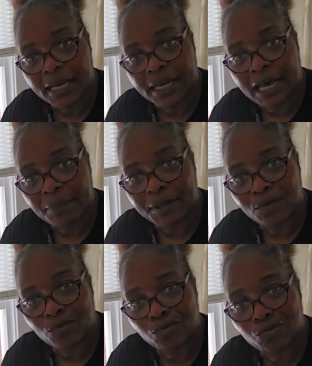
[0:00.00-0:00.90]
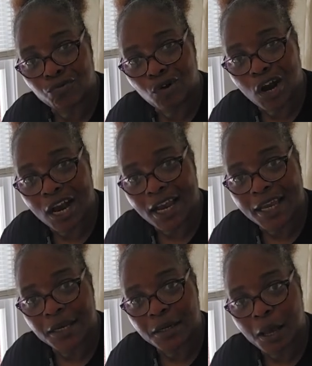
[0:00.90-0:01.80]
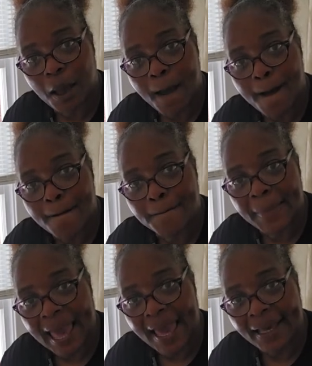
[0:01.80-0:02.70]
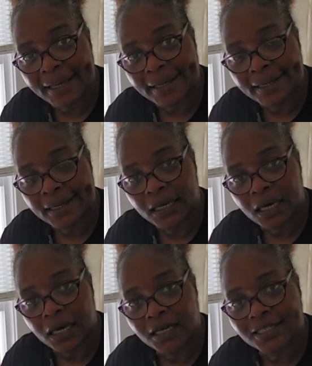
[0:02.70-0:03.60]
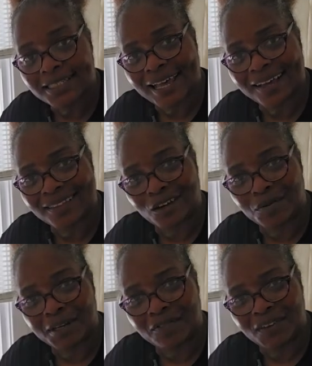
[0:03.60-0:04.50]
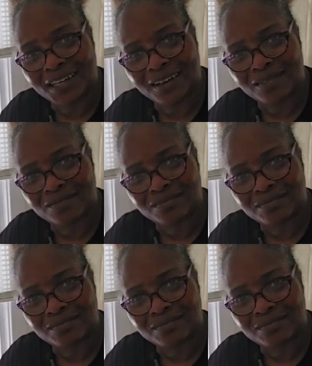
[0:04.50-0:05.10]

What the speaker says: and I'll be right back. Because this is like a 30-minute video.